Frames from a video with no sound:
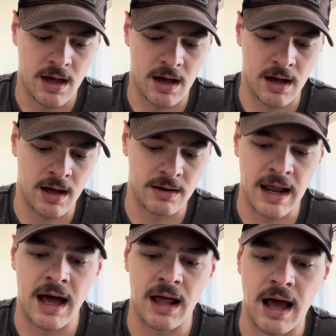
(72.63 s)

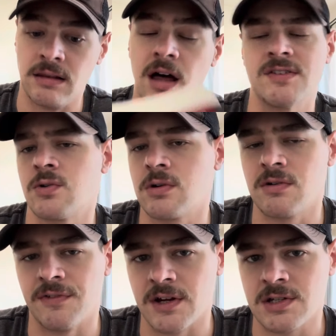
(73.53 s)
I love
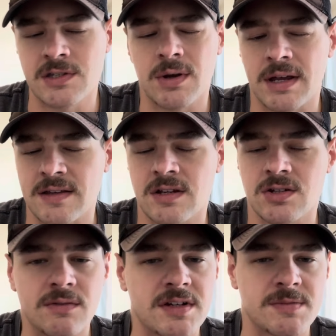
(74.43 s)
historical fiction, so I guess I
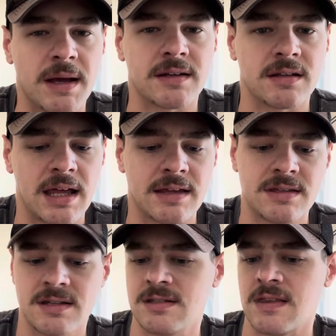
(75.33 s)
should have expected to like
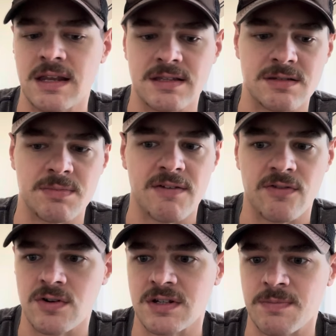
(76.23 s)
this. And then this is my
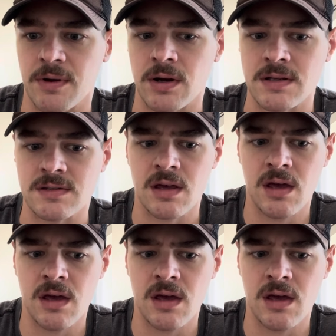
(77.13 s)
first experience.